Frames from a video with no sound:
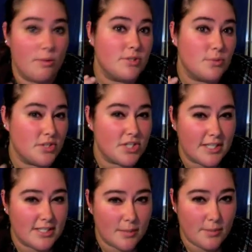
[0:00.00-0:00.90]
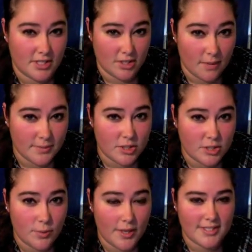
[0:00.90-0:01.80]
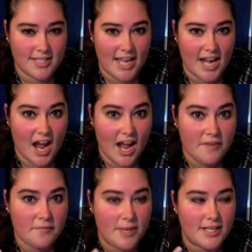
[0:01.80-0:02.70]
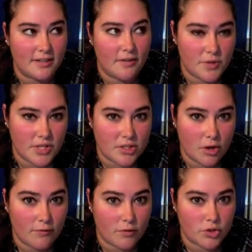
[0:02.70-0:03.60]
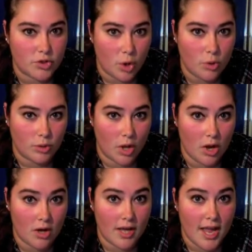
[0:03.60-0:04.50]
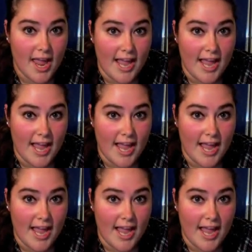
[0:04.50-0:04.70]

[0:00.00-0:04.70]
It was originally done by the Thompson Twins, and I have been in love with this song for so long.